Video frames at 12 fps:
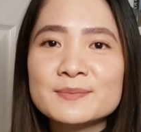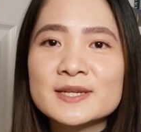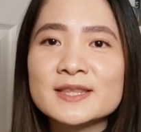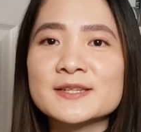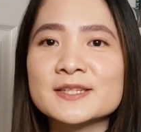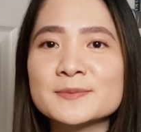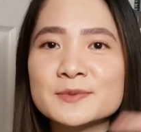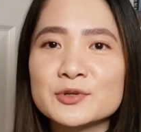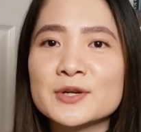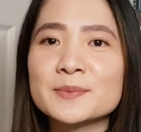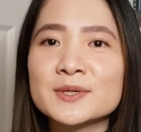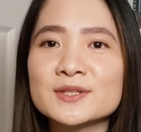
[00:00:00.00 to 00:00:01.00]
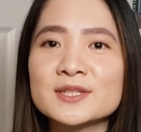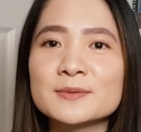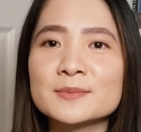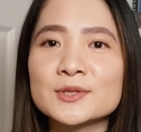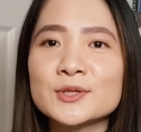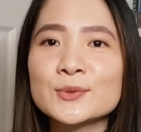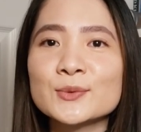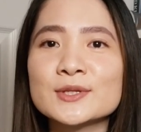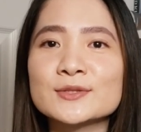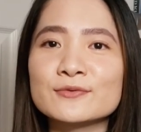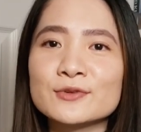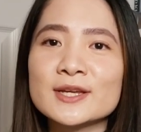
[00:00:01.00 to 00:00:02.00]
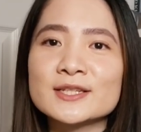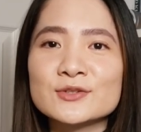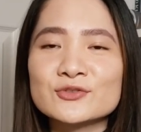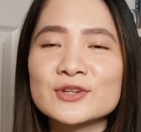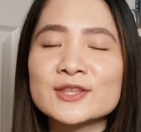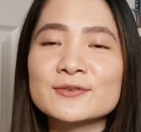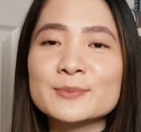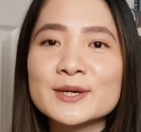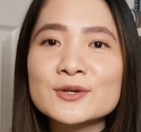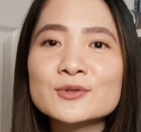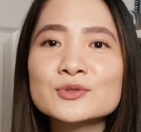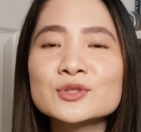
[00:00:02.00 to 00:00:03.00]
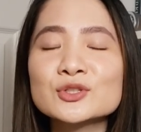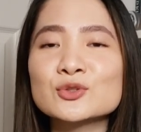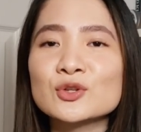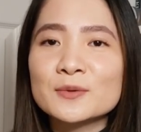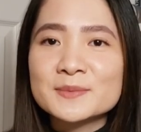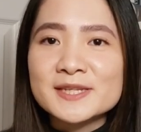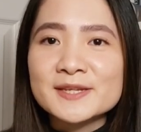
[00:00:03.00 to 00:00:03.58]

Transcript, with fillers: hit that subscribe button down below, and don't forget to ring the bell to not miss